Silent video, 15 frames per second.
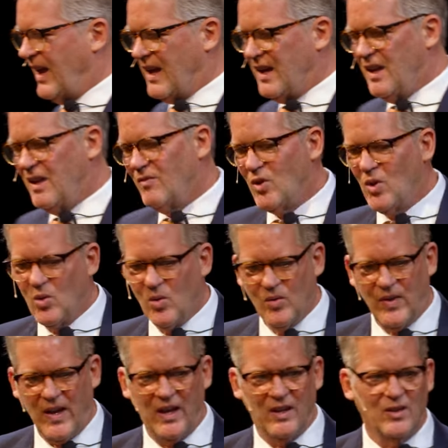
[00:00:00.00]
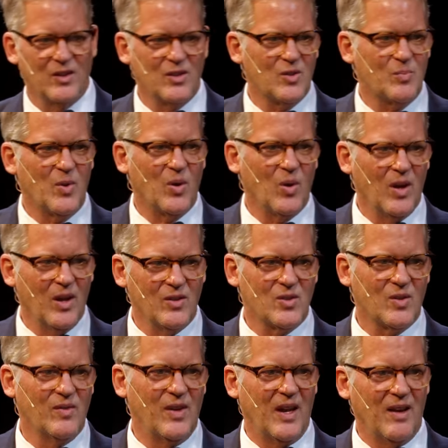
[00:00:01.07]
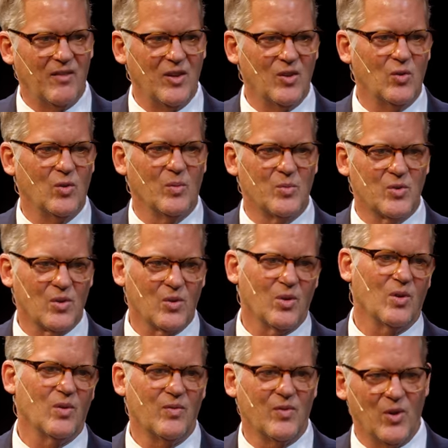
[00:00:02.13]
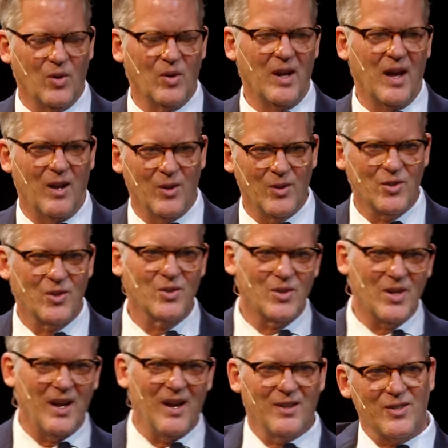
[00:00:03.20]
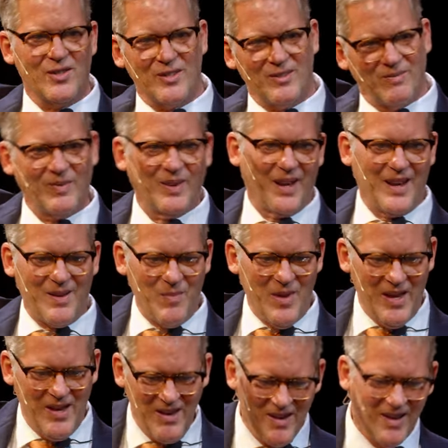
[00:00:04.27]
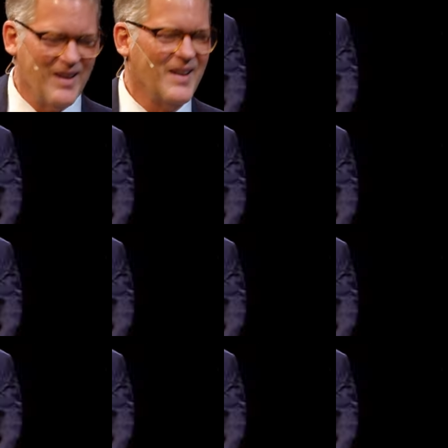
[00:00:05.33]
any of you who've had the experience of having to observe urinalysis tests, like me,